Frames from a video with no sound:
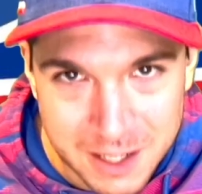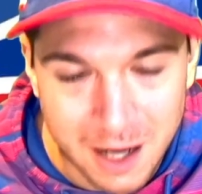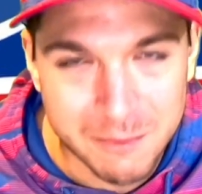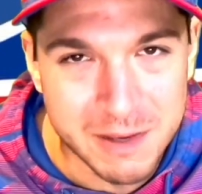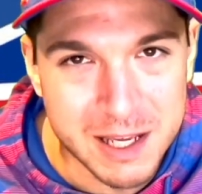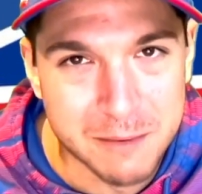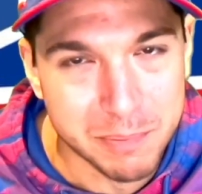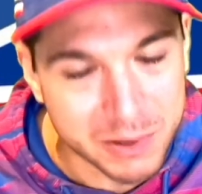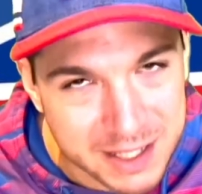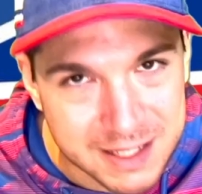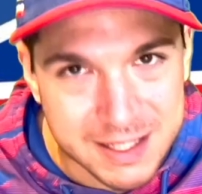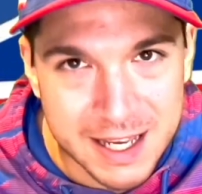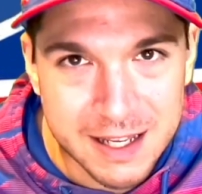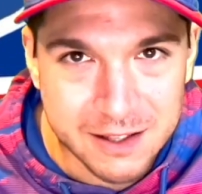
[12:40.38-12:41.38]
coming.
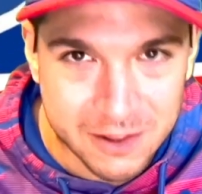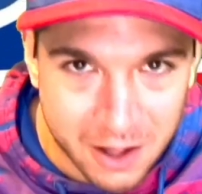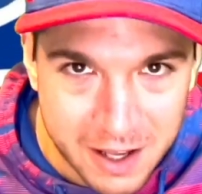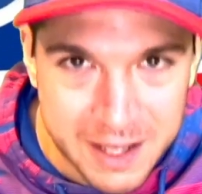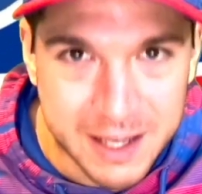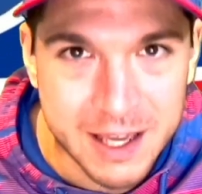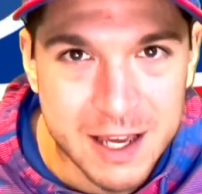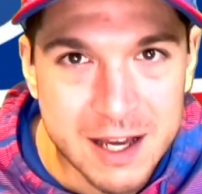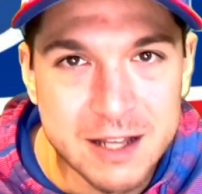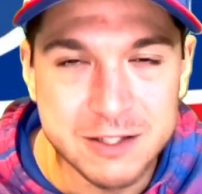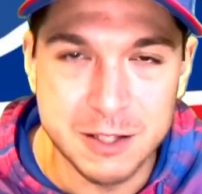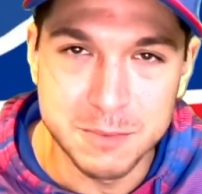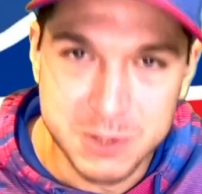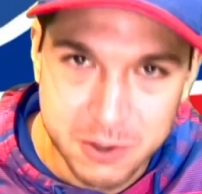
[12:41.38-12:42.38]
Please hit like,
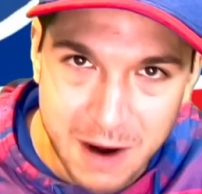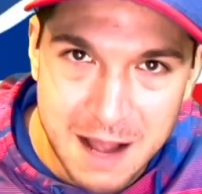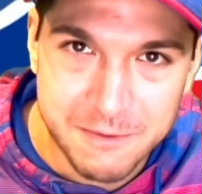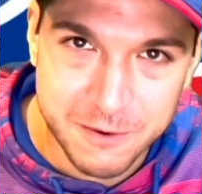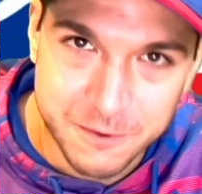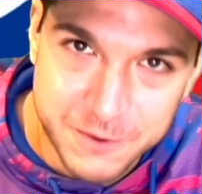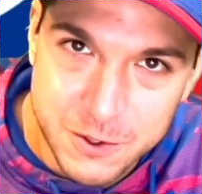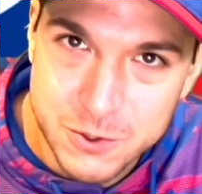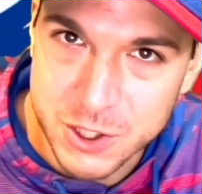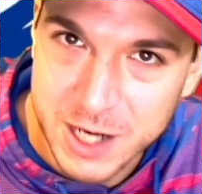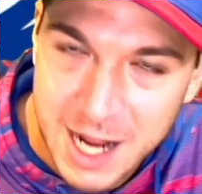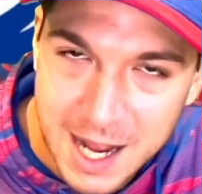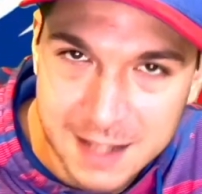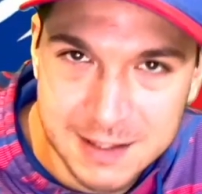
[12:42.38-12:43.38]
subscribe for future
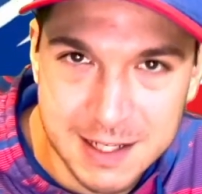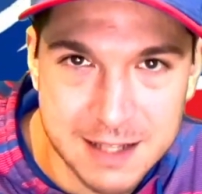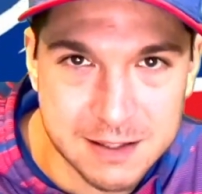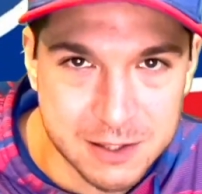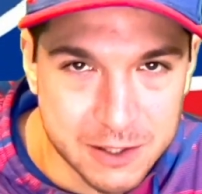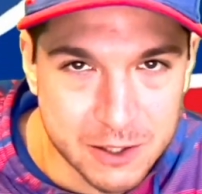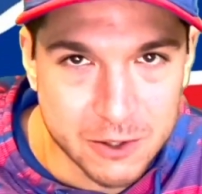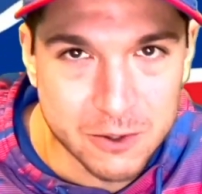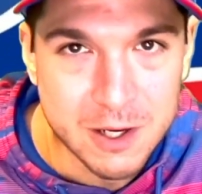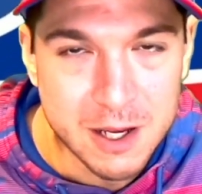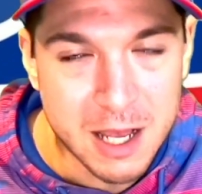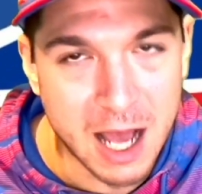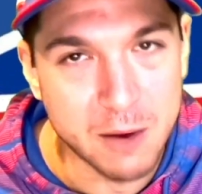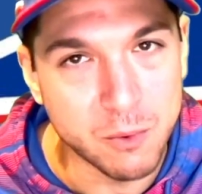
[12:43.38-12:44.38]
content too.
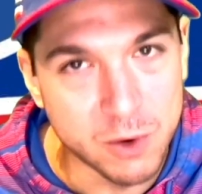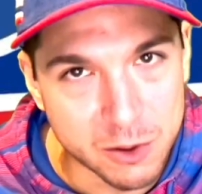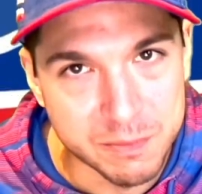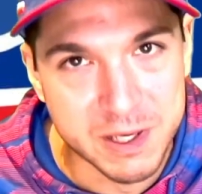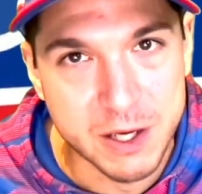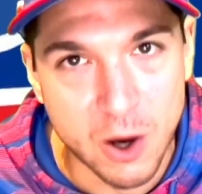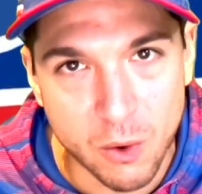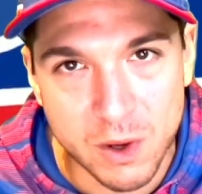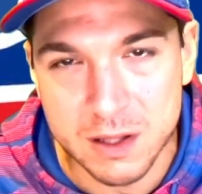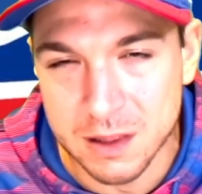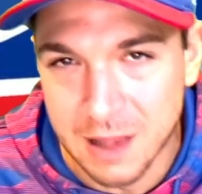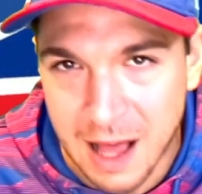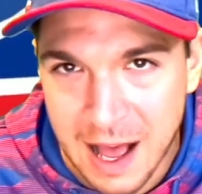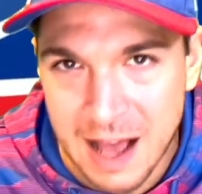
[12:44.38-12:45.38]
I will be
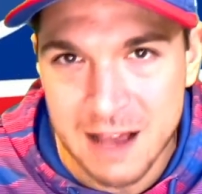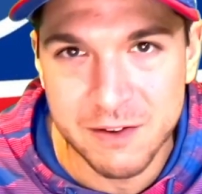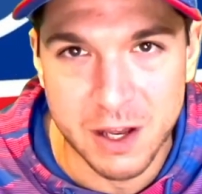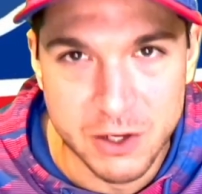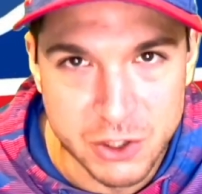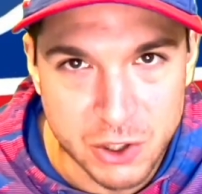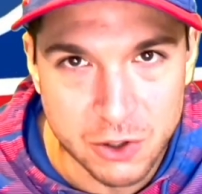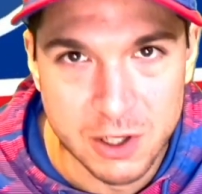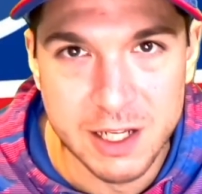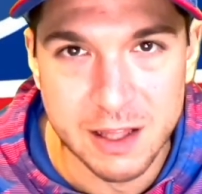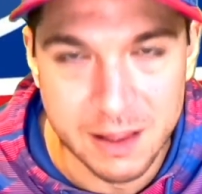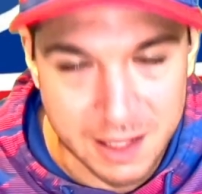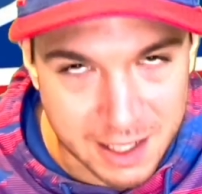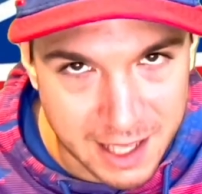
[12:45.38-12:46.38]
going live
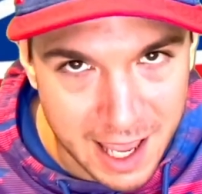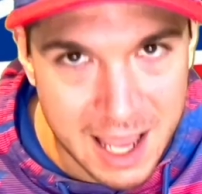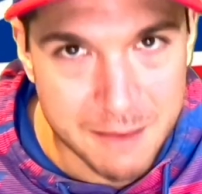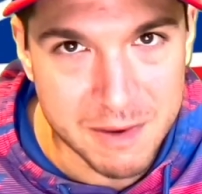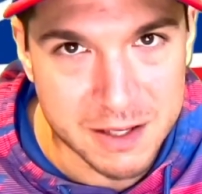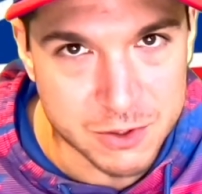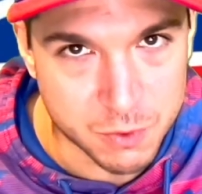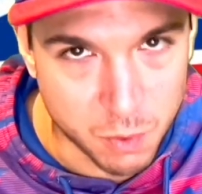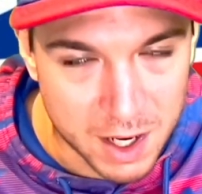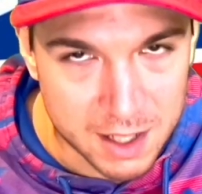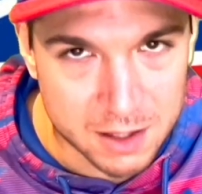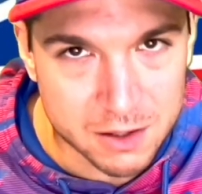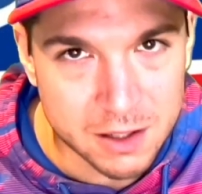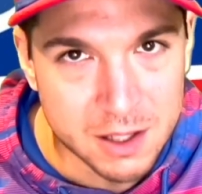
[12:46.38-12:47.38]
during the game as
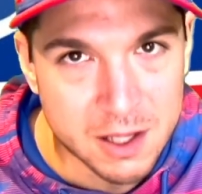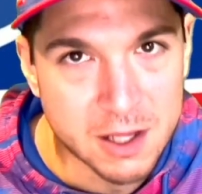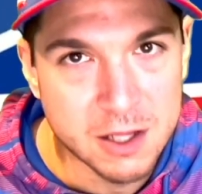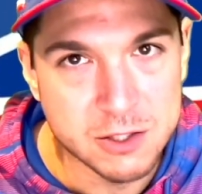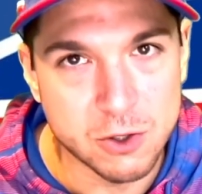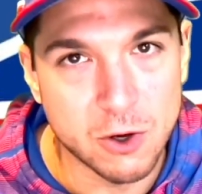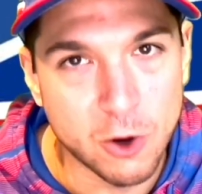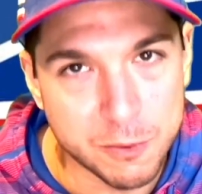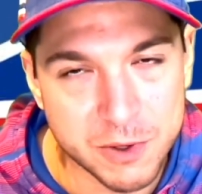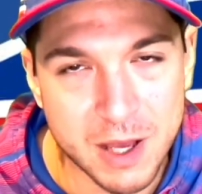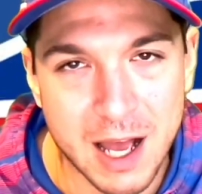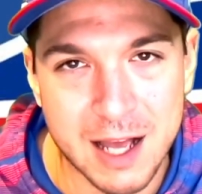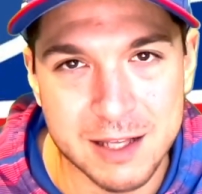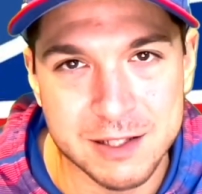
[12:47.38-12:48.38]
well. So I hope you
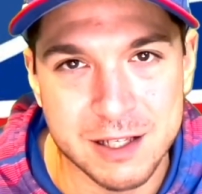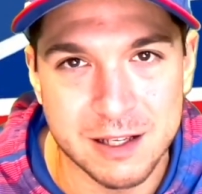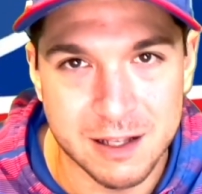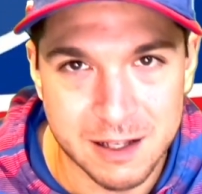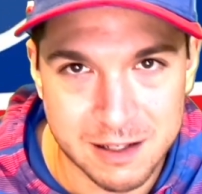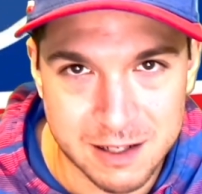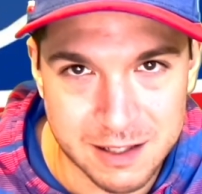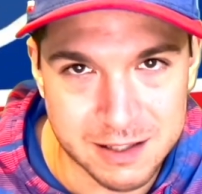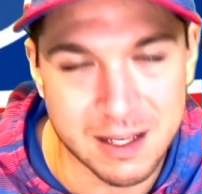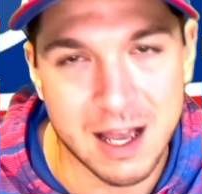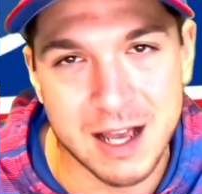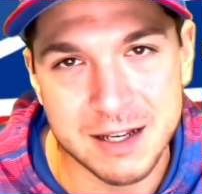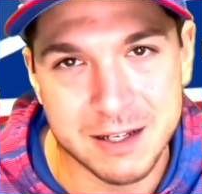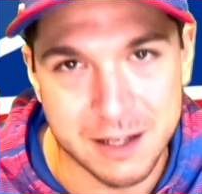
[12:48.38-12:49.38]
guys
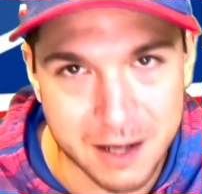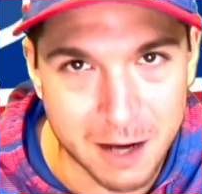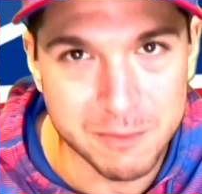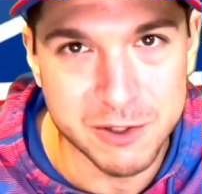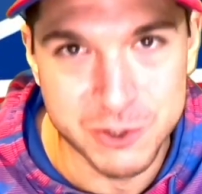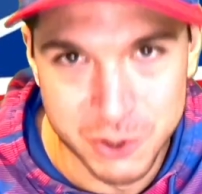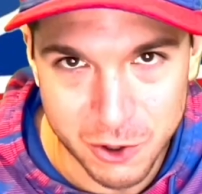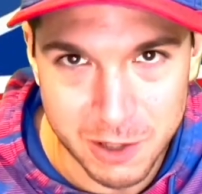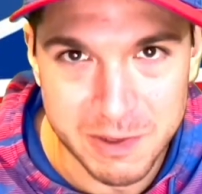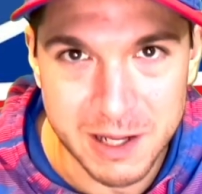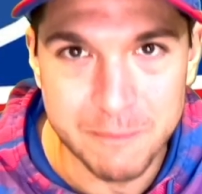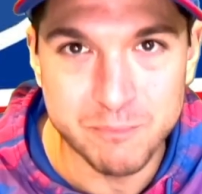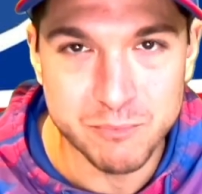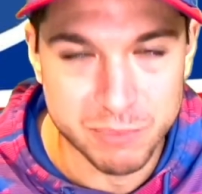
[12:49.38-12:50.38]
decide to come and join
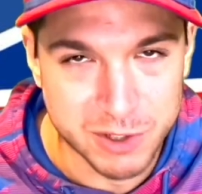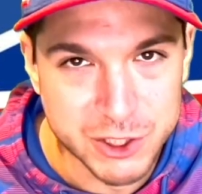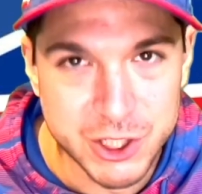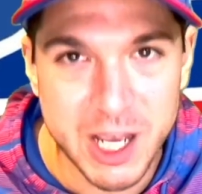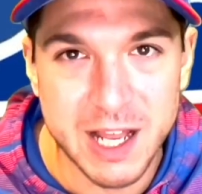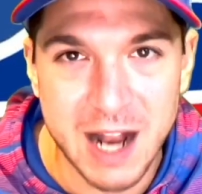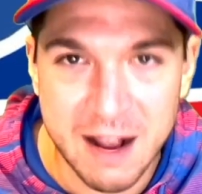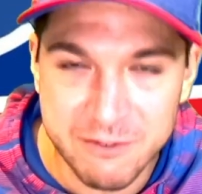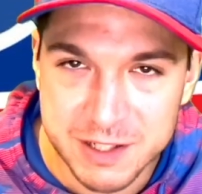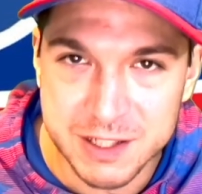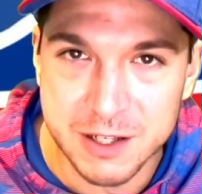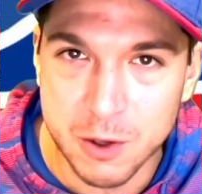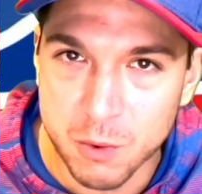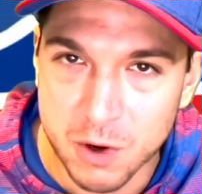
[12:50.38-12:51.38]
me. Appreciate every
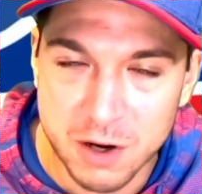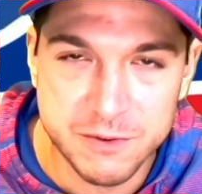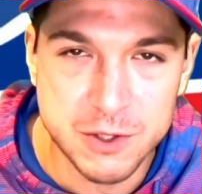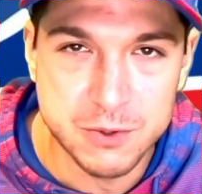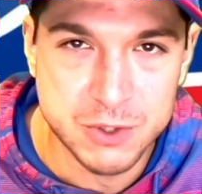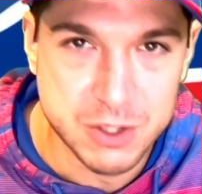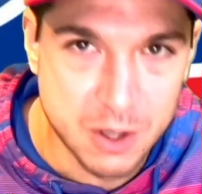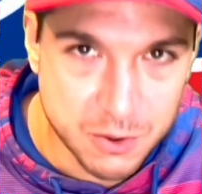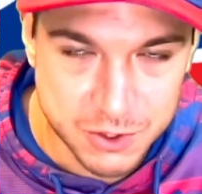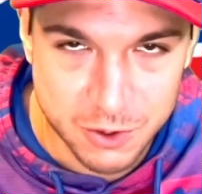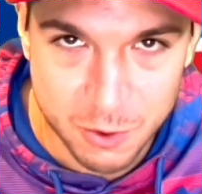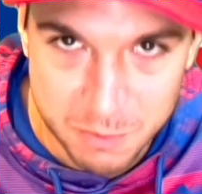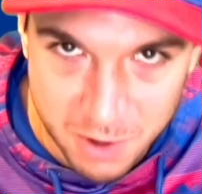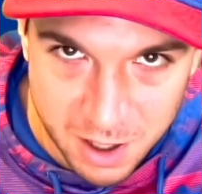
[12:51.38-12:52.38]
single one of you so,
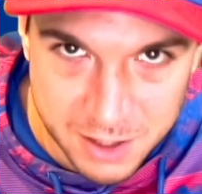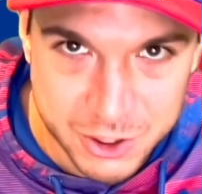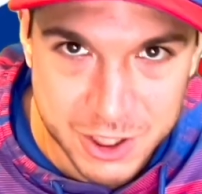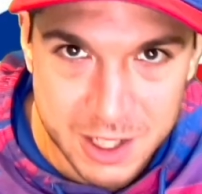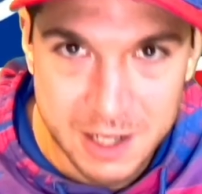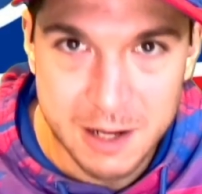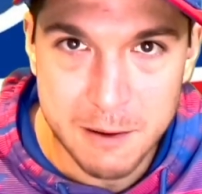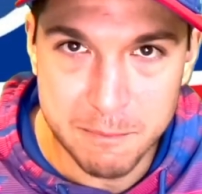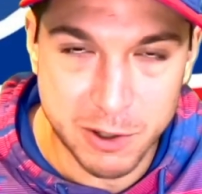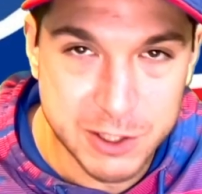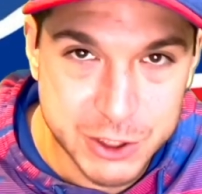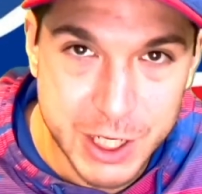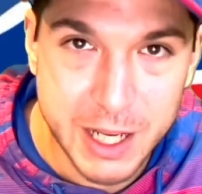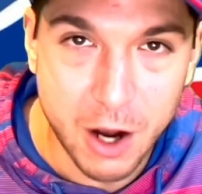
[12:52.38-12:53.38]
so much.
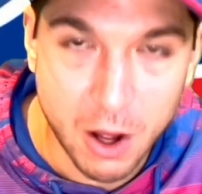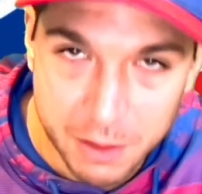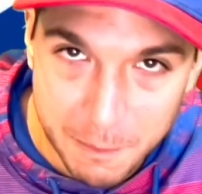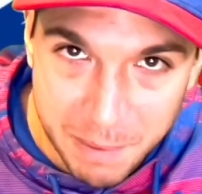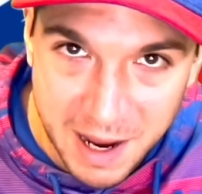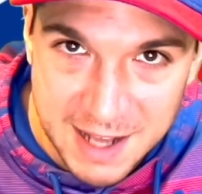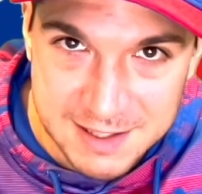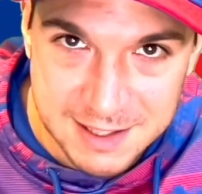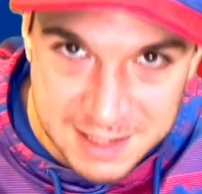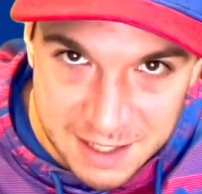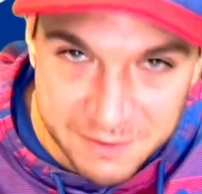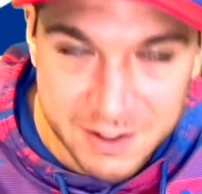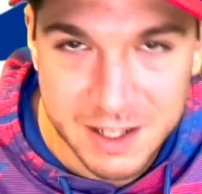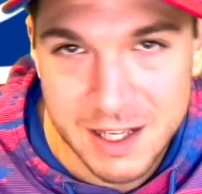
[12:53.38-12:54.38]
Appreciate all the
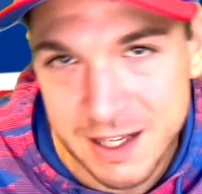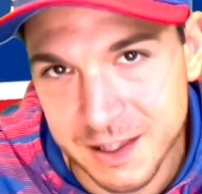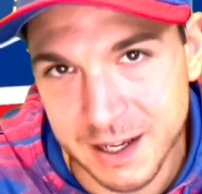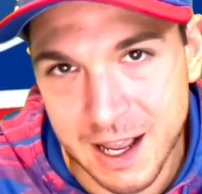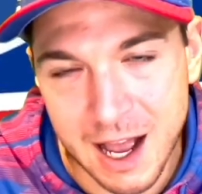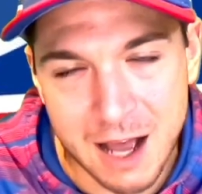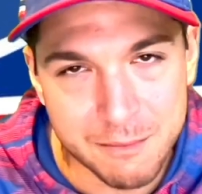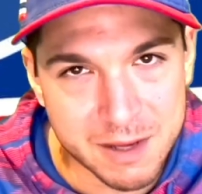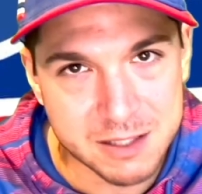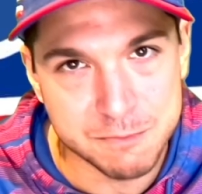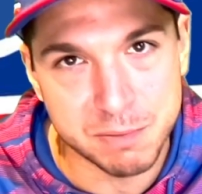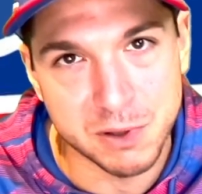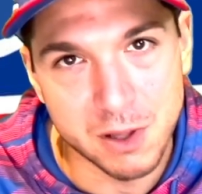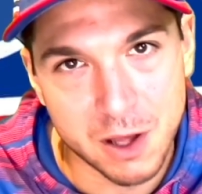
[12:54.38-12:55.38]
positivity in the comments
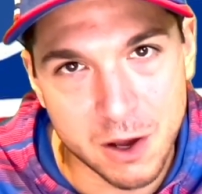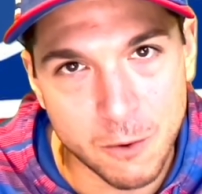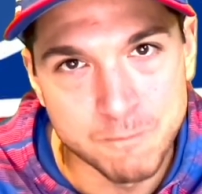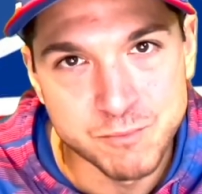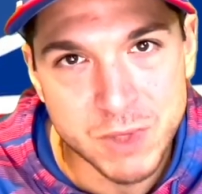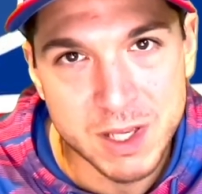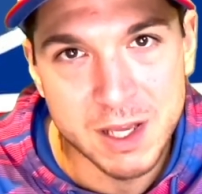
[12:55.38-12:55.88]
below.